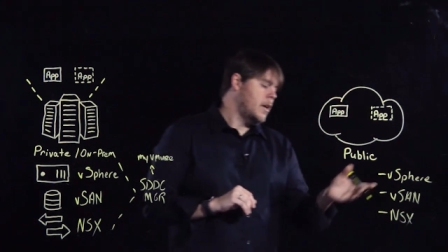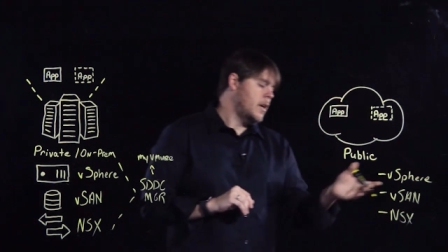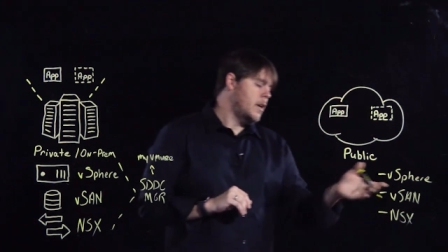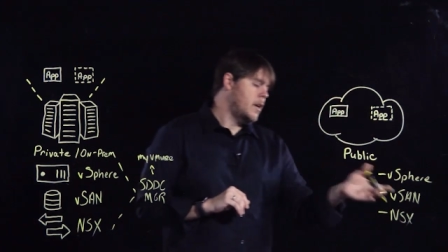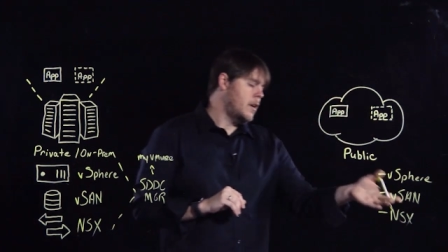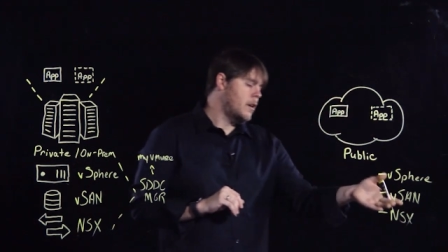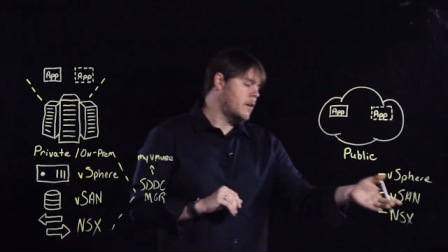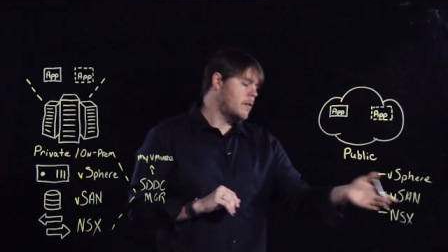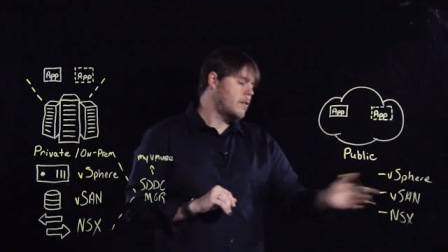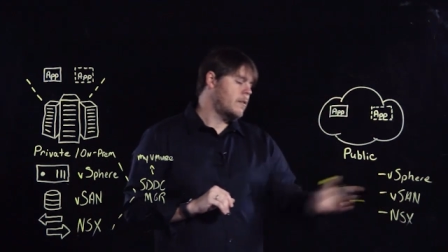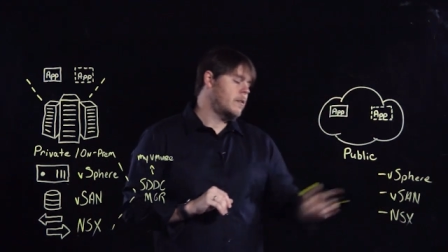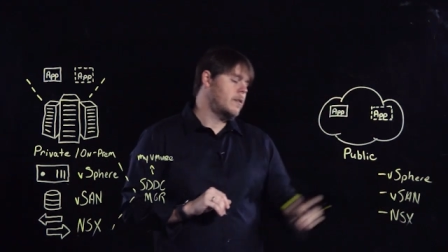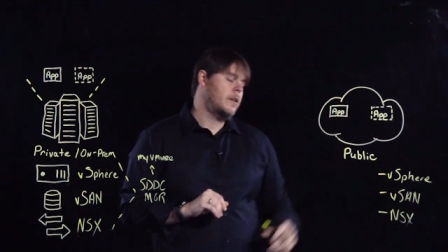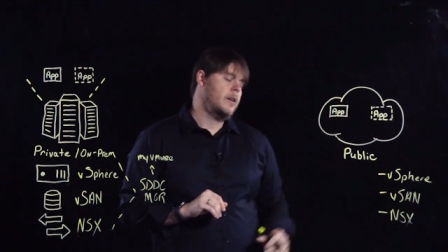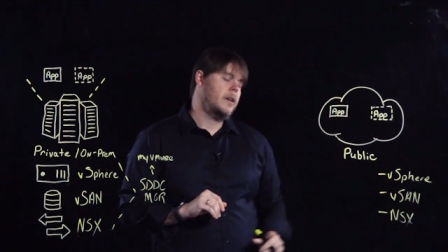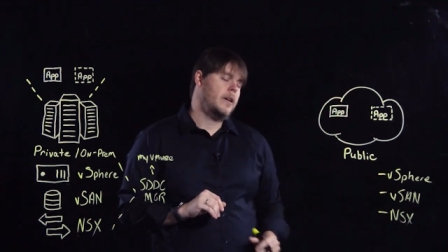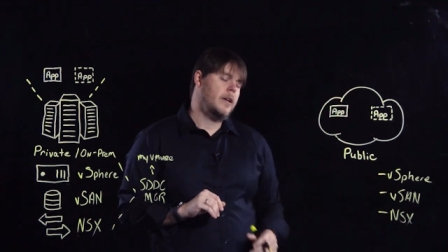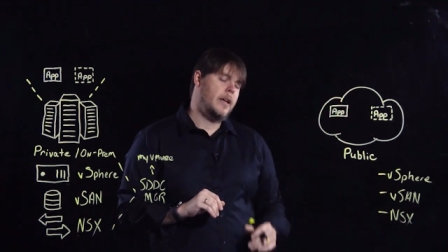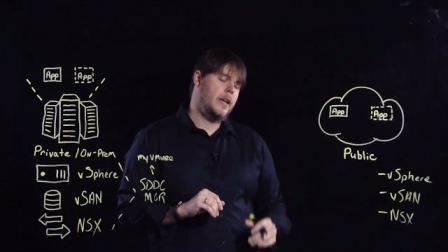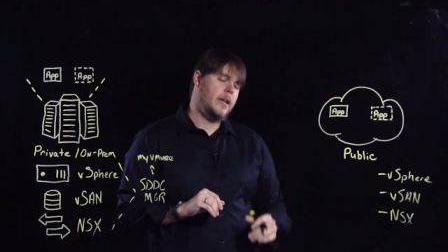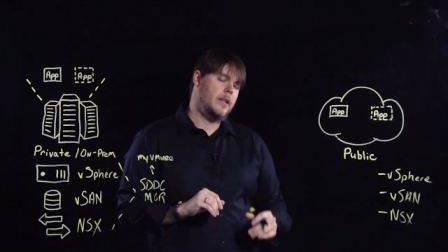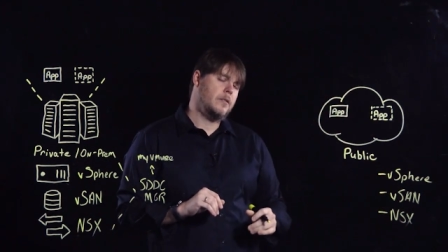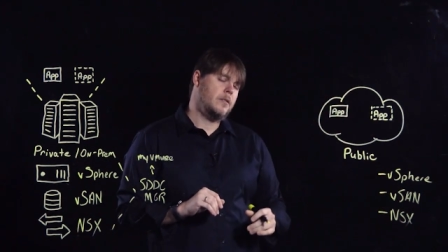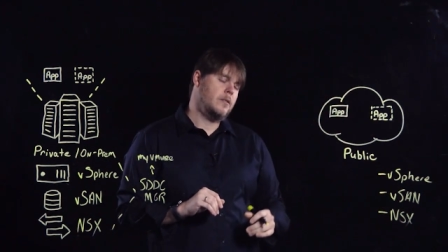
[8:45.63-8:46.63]
here
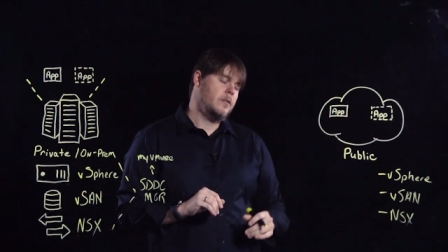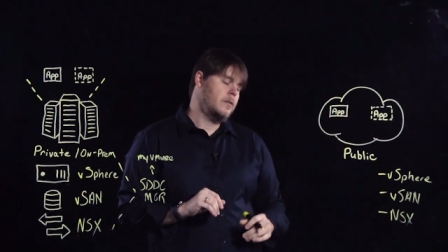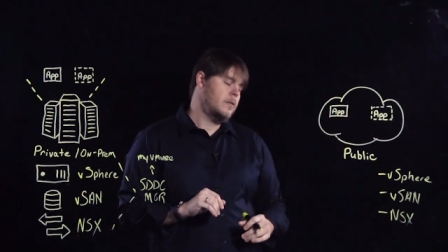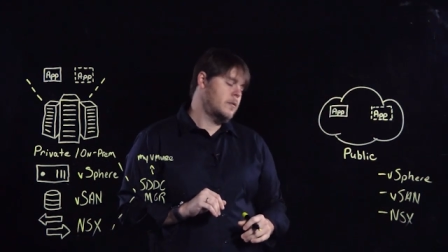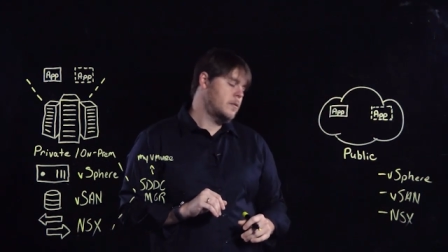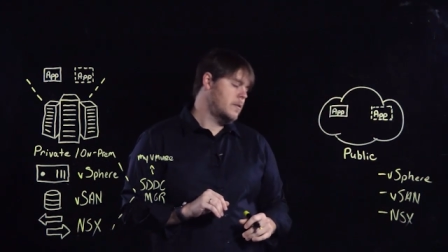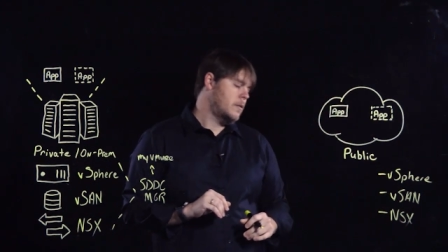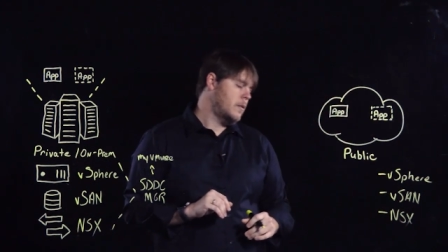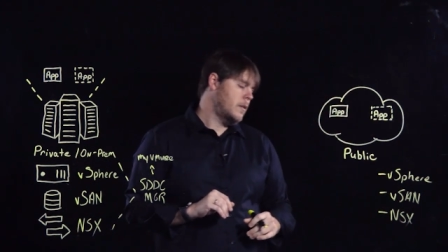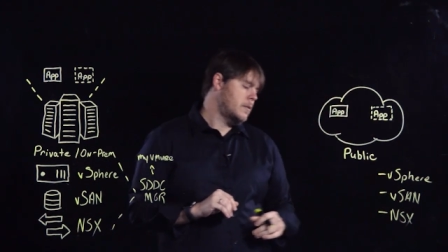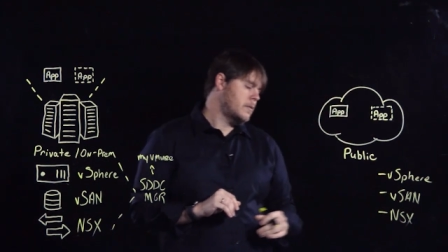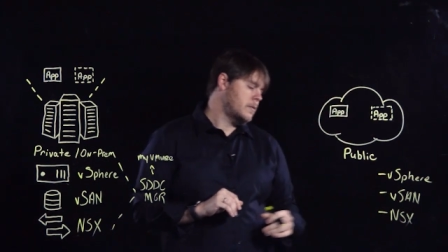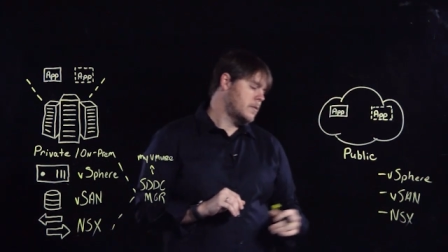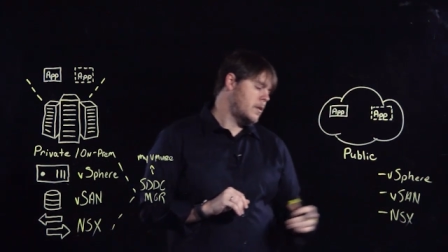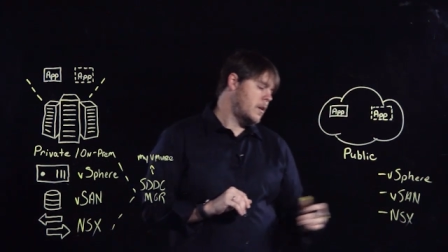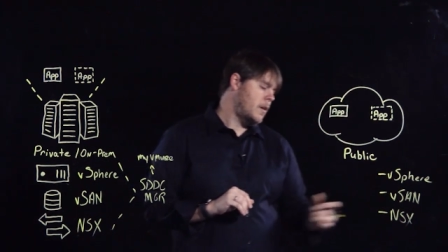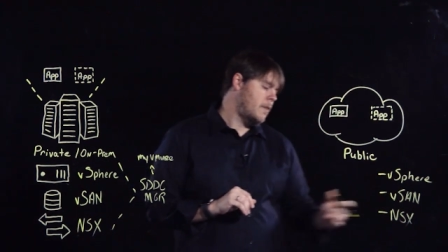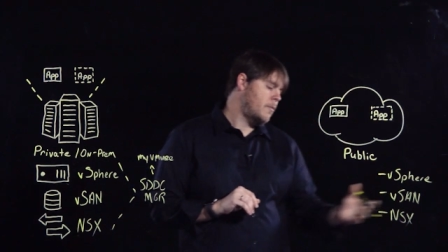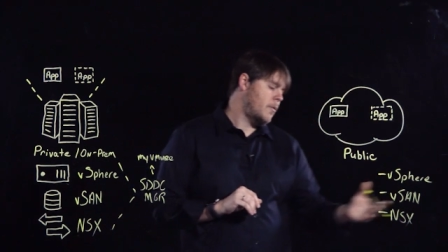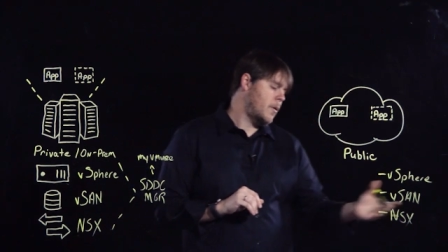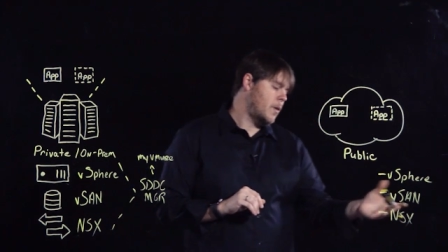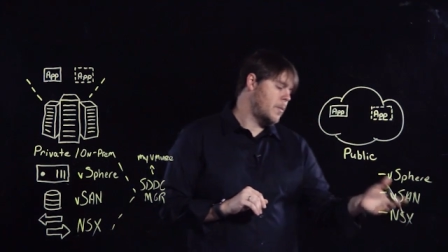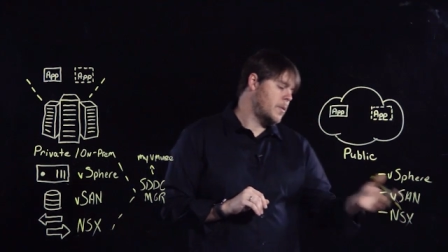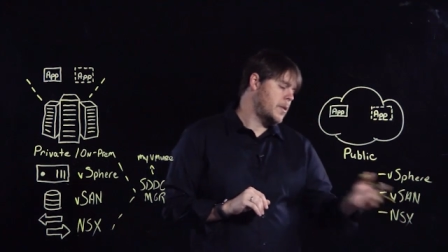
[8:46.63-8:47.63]
in
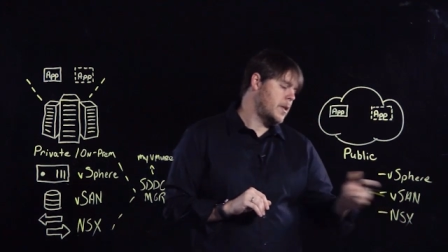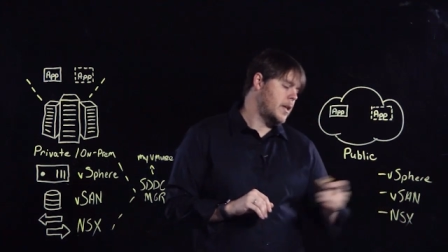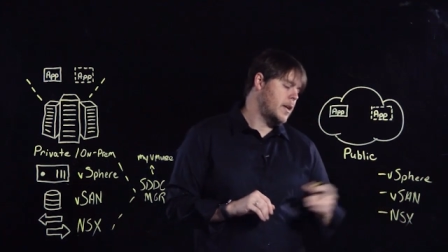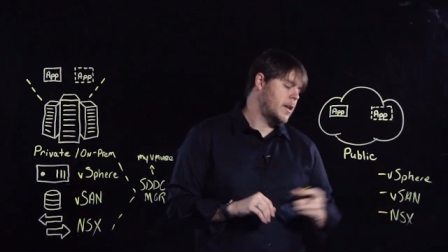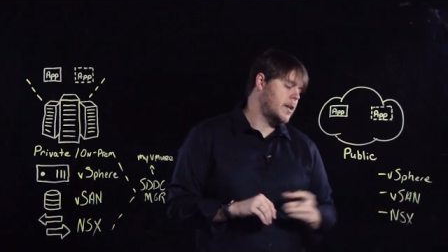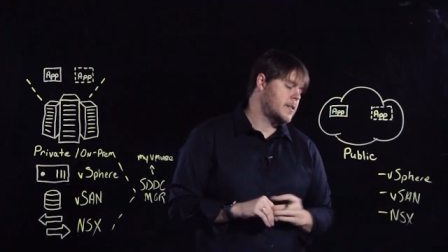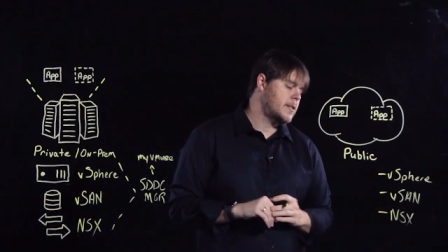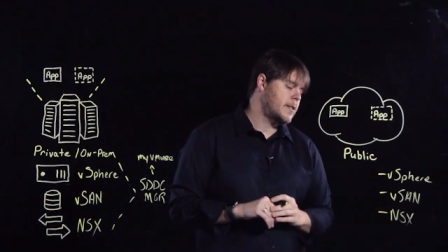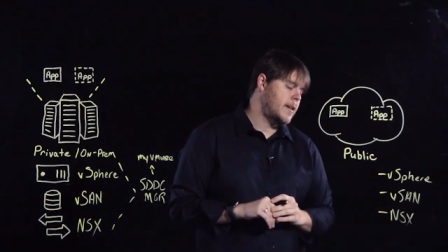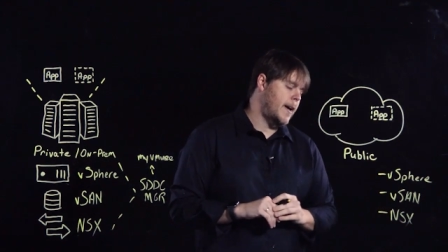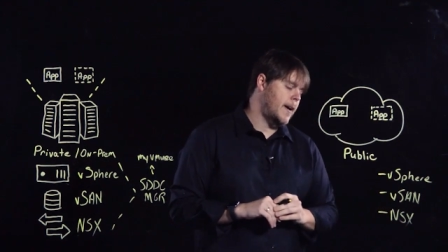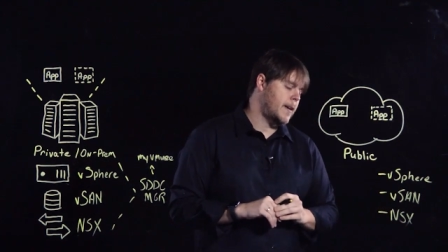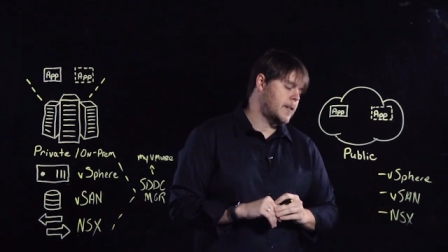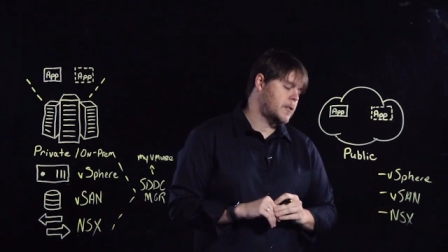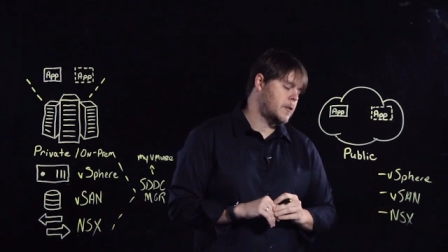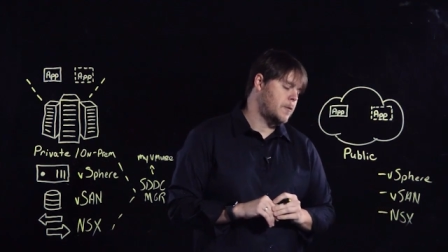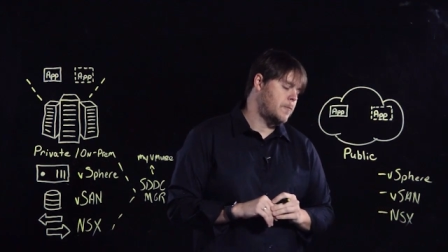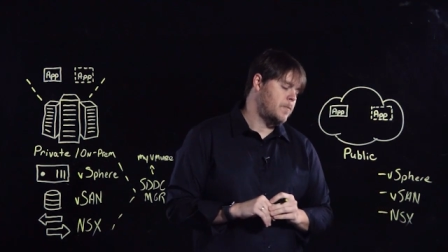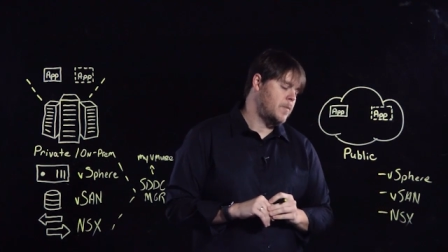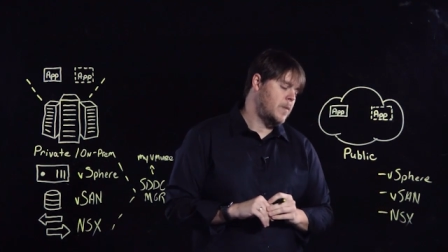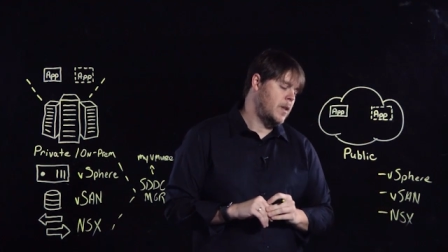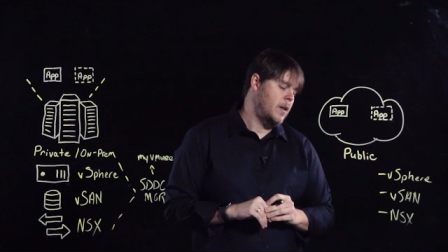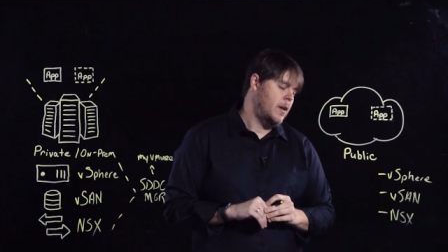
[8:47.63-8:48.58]
software with NSX.